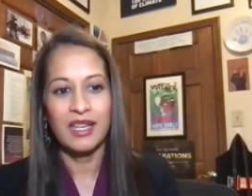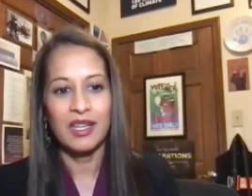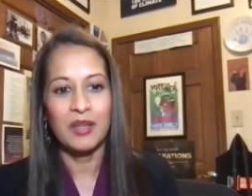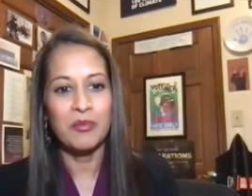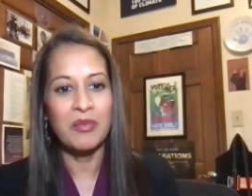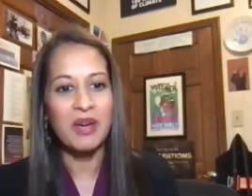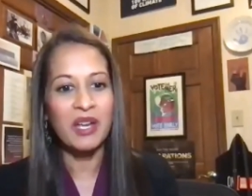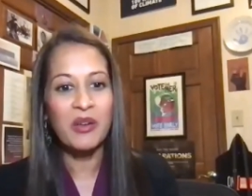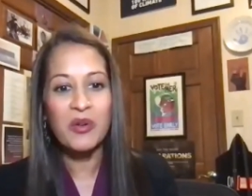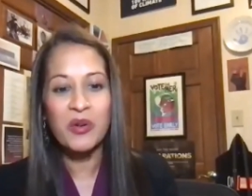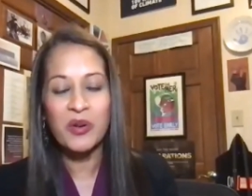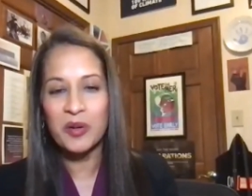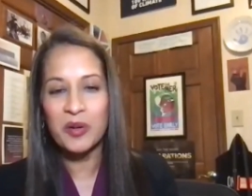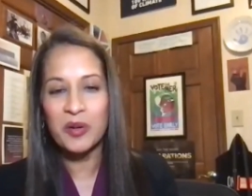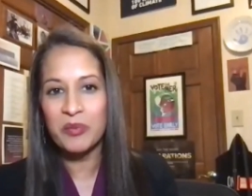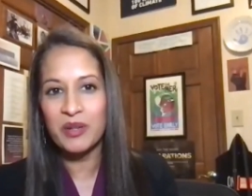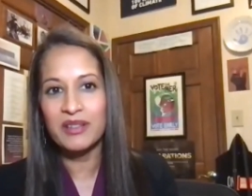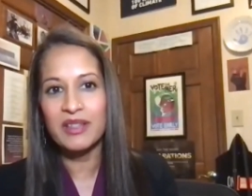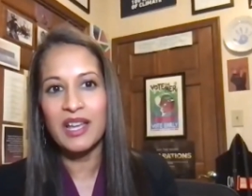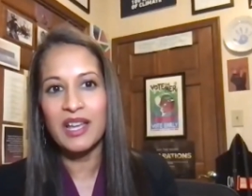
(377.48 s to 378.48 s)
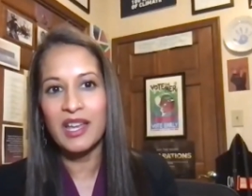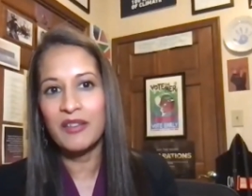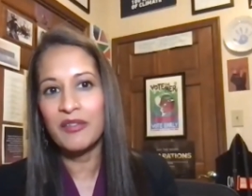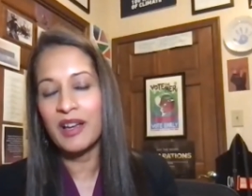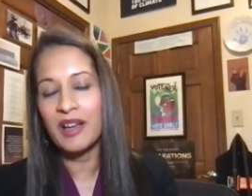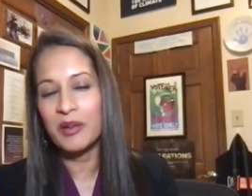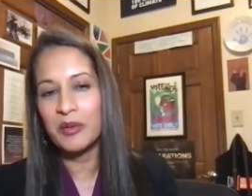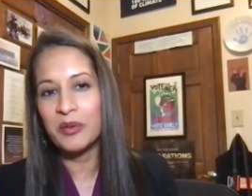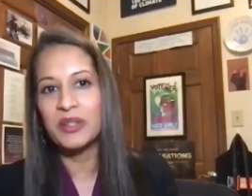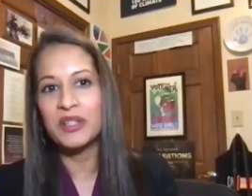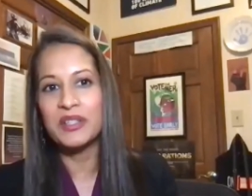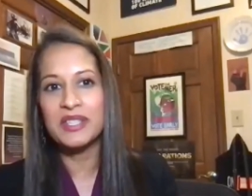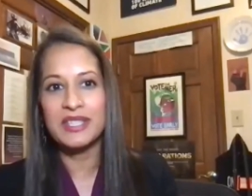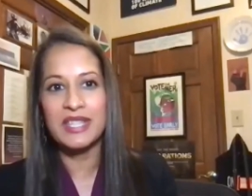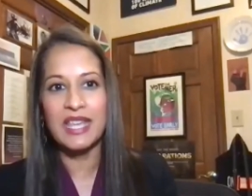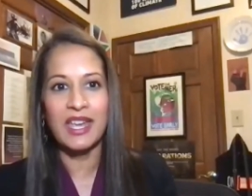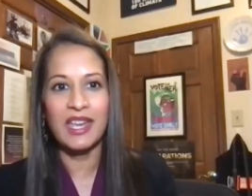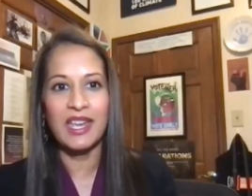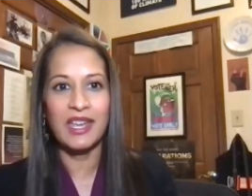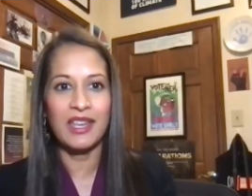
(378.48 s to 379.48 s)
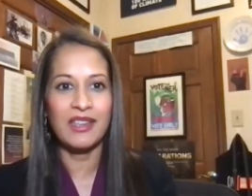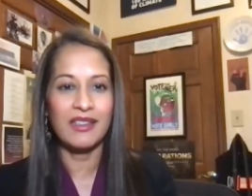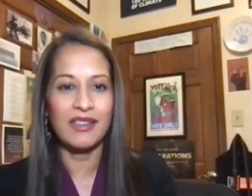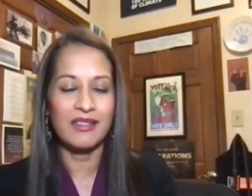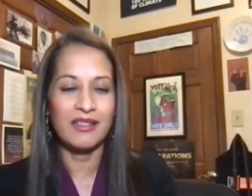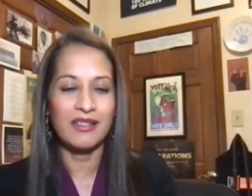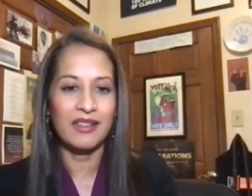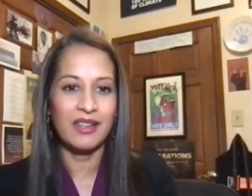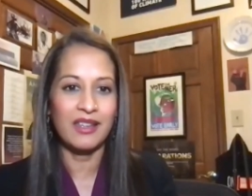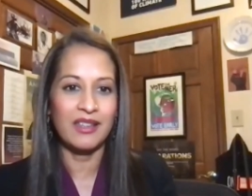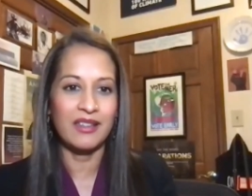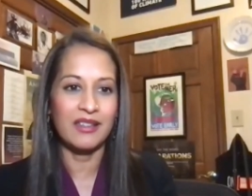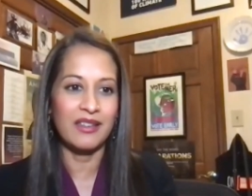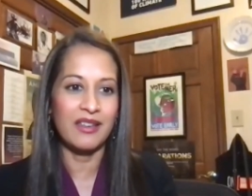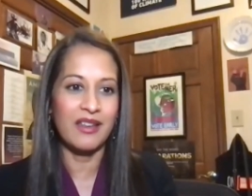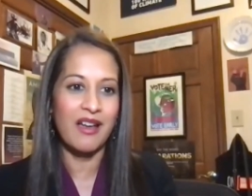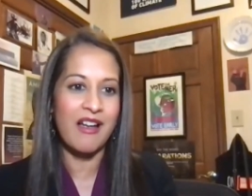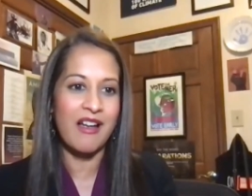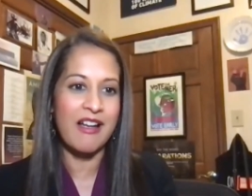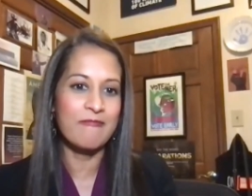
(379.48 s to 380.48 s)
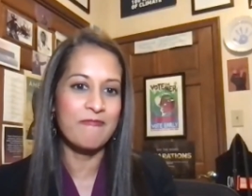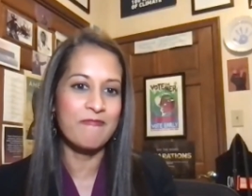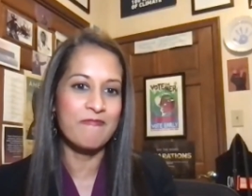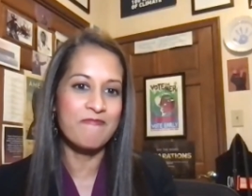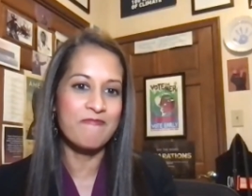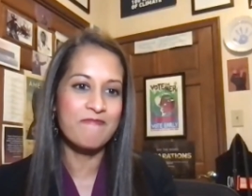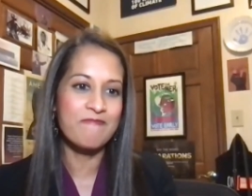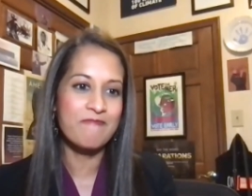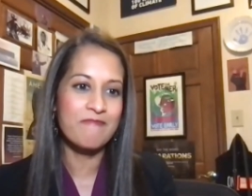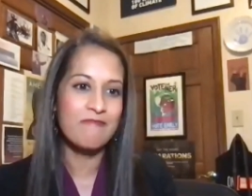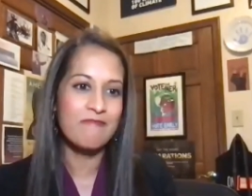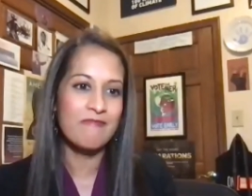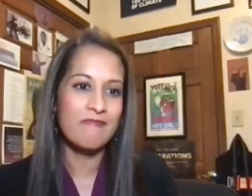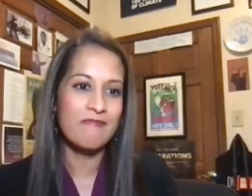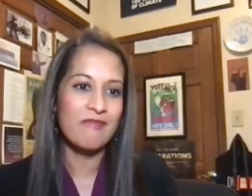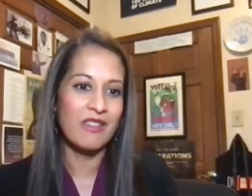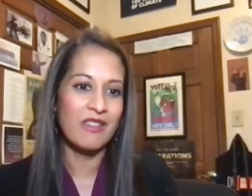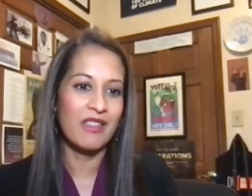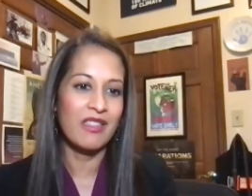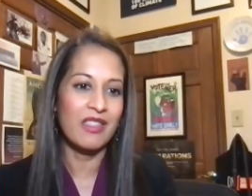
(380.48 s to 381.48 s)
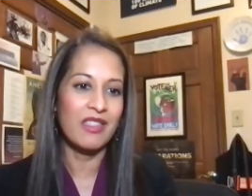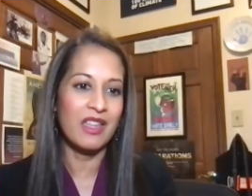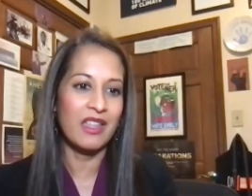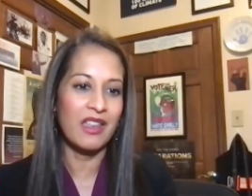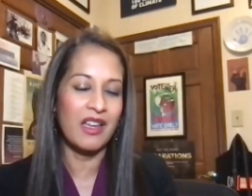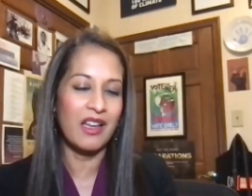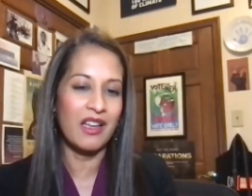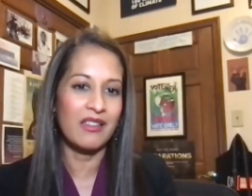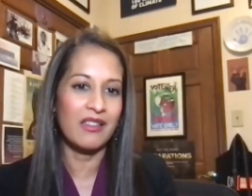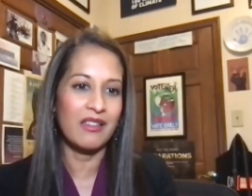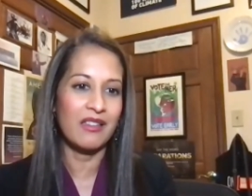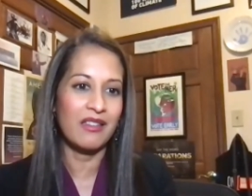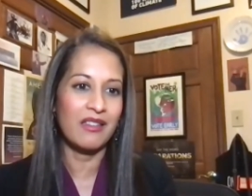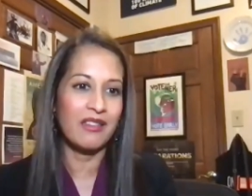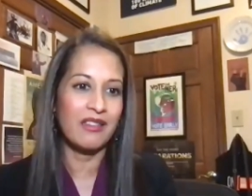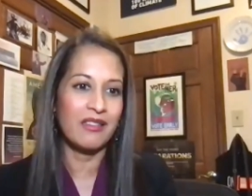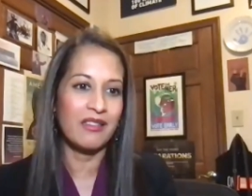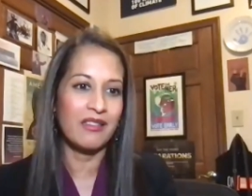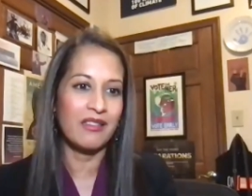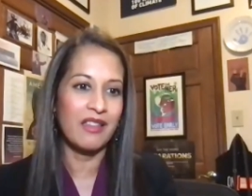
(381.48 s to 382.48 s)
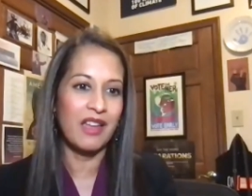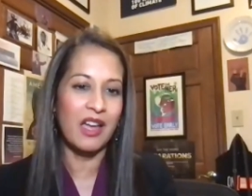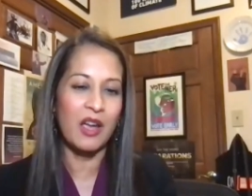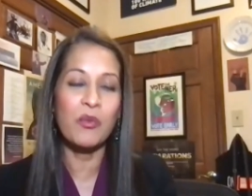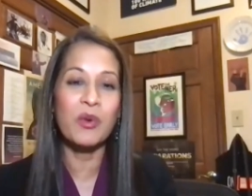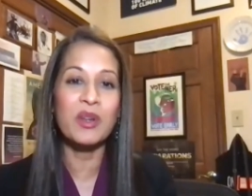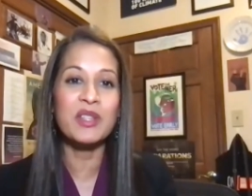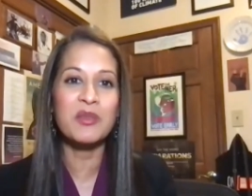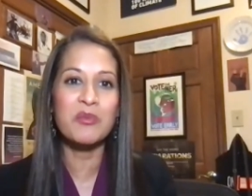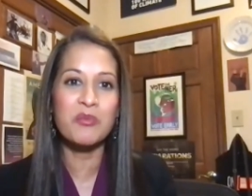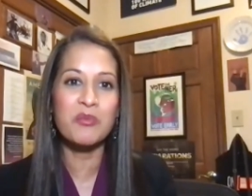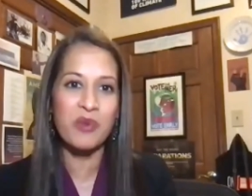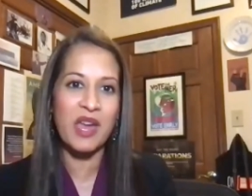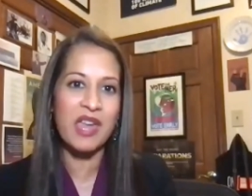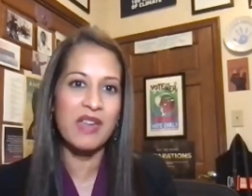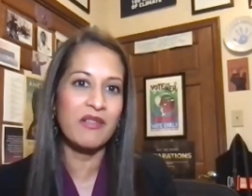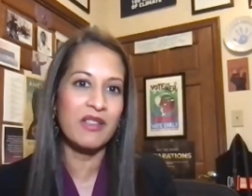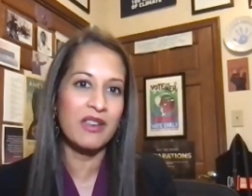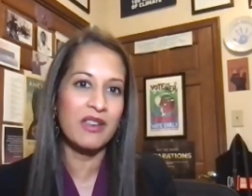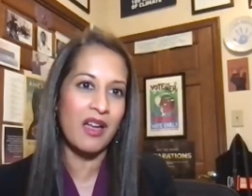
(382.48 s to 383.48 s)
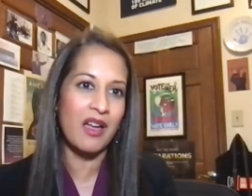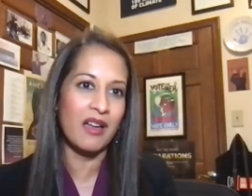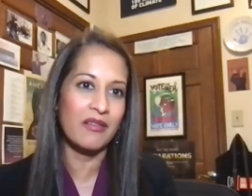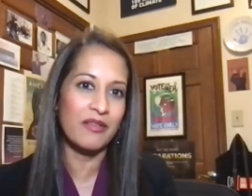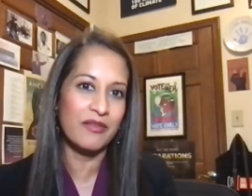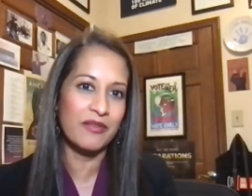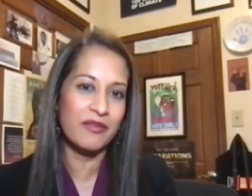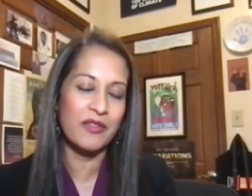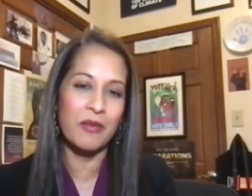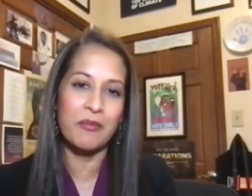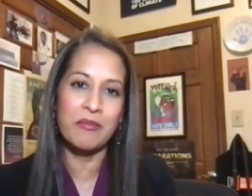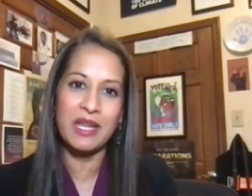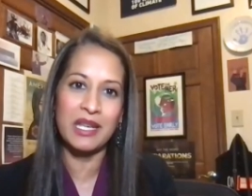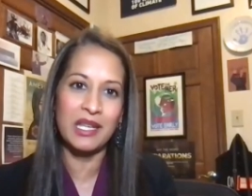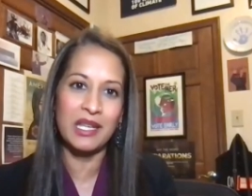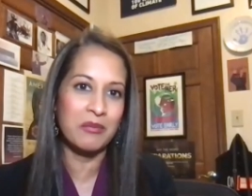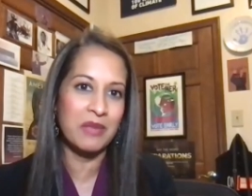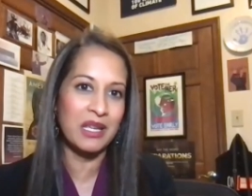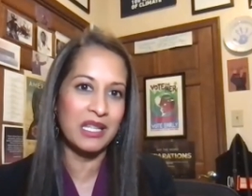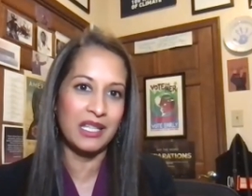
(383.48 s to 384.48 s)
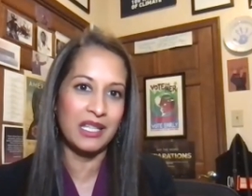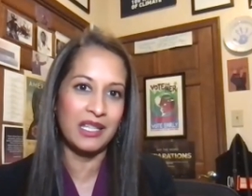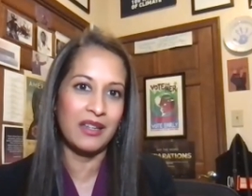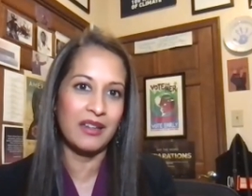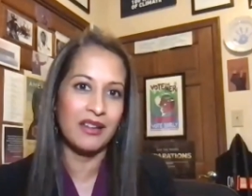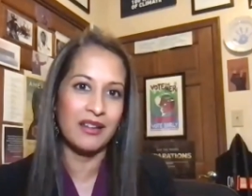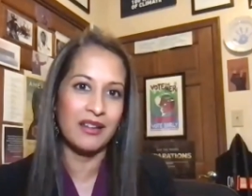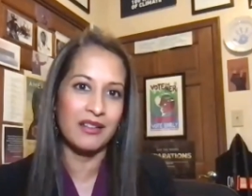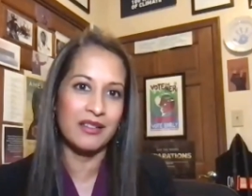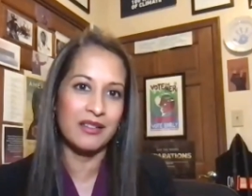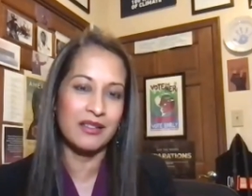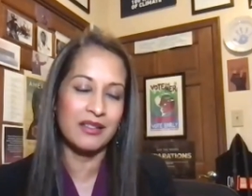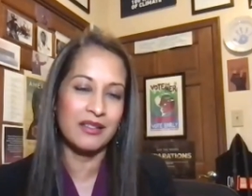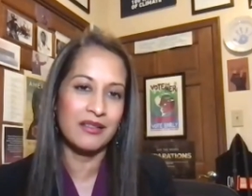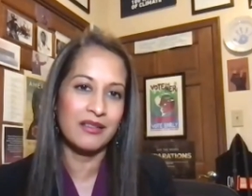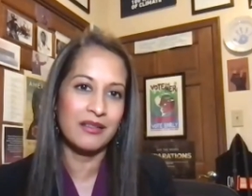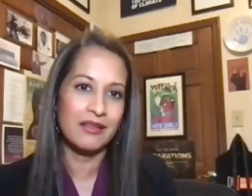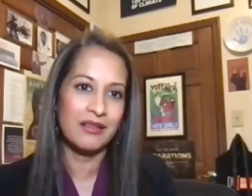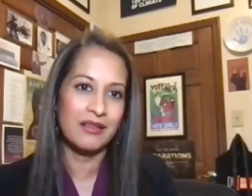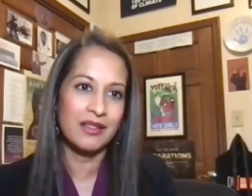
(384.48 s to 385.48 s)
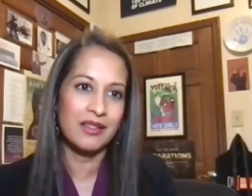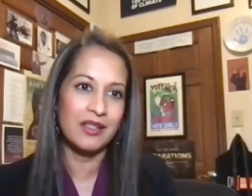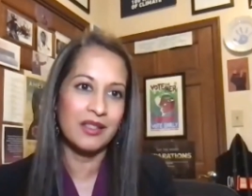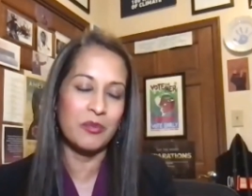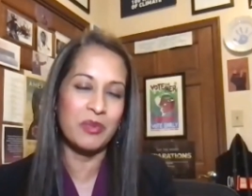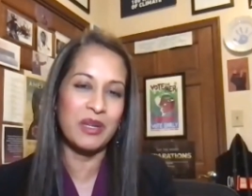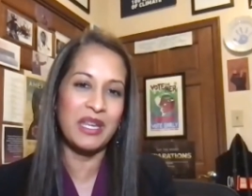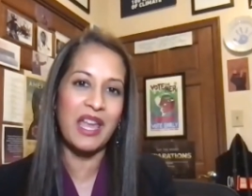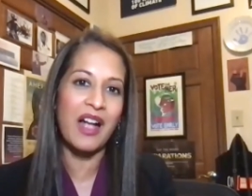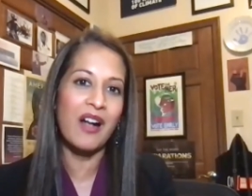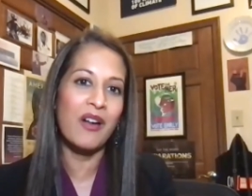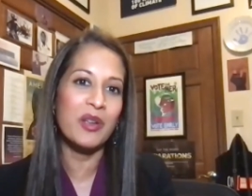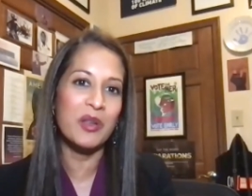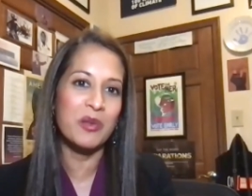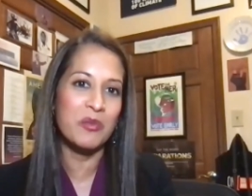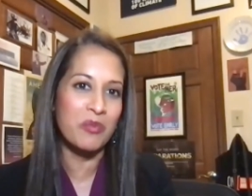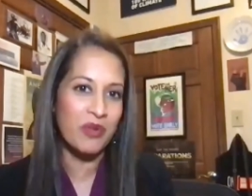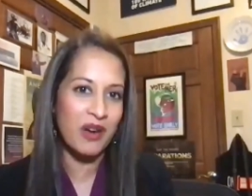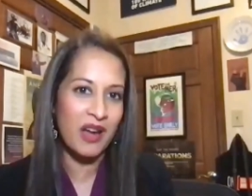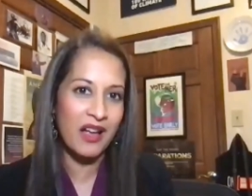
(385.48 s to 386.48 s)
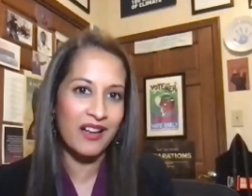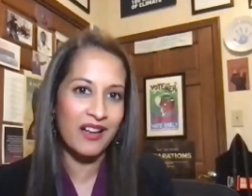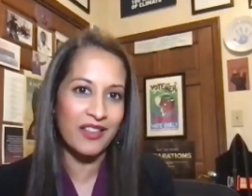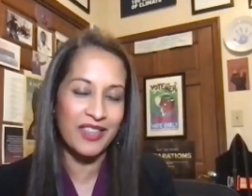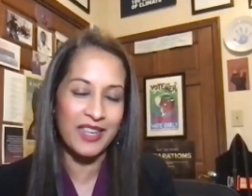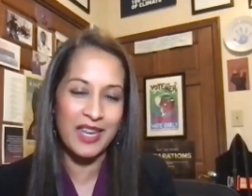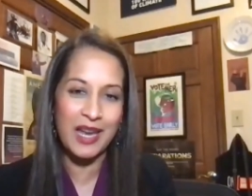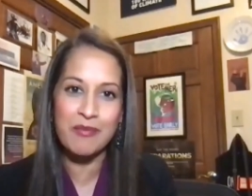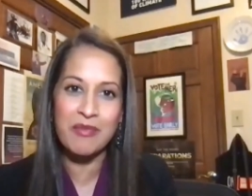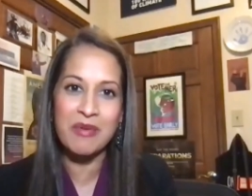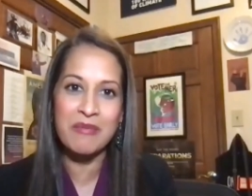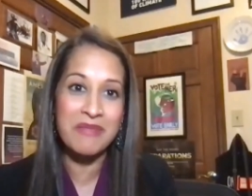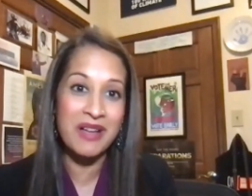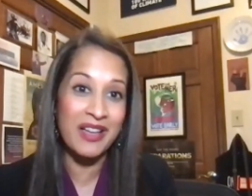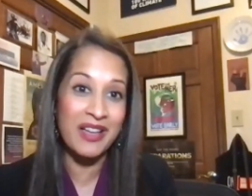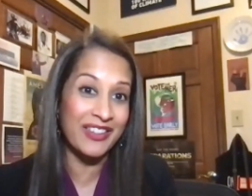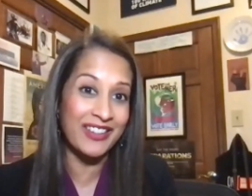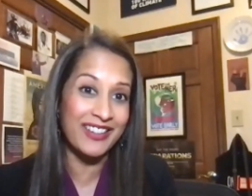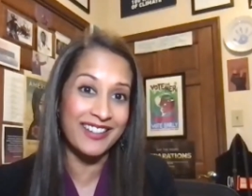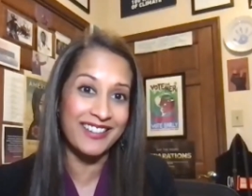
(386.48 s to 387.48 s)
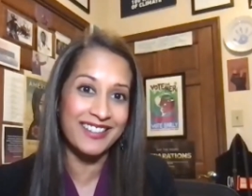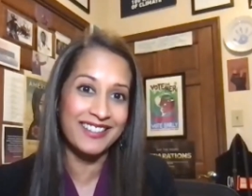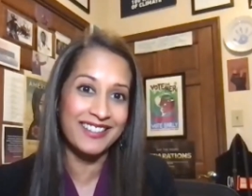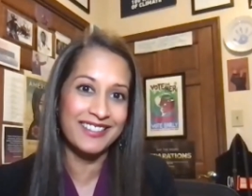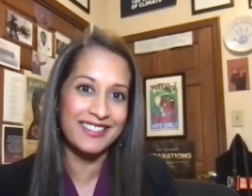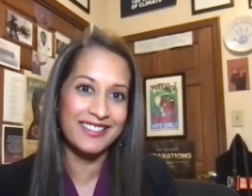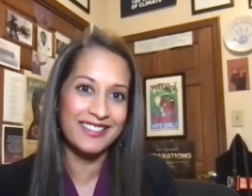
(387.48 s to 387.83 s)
In my corporate life, I will say that I wasn't brave enough for many, many years to be out and proud that I'm a mother.